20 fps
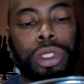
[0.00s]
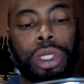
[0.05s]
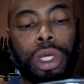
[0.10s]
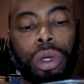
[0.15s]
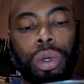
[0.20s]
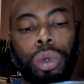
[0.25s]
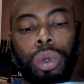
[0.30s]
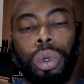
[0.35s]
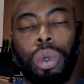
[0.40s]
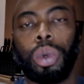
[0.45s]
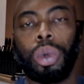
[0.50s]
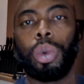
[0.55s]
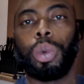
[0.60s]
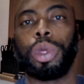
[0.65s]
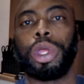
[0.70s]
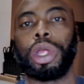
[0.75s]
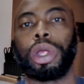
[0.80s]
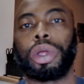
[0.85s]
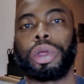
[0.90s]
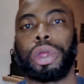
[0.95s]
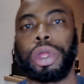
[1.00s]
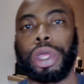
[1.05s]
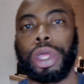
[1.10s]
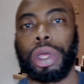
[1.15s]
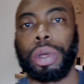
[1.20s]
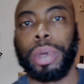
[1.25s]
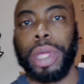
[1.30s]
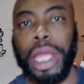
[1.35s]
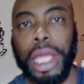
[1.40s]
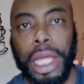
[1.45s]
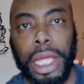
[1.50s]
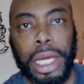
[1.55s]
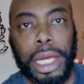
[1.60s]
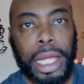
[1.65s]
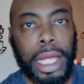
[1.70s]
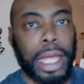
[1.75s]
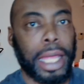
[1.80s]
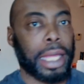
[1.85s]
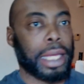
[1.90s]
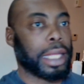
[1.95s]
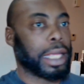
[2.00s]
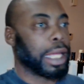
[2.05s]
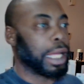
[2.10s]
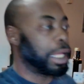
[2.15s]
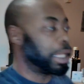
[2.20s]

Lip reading: So, we are going to go ahead and